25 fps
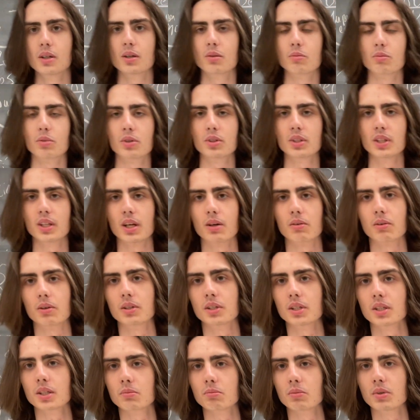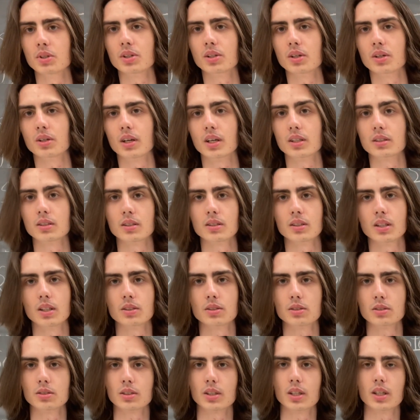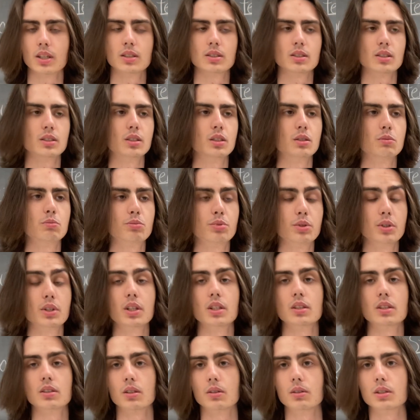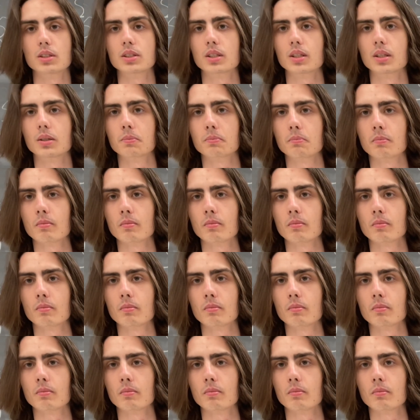pretty ironic, but I think that's the case, and it's pretty interesting.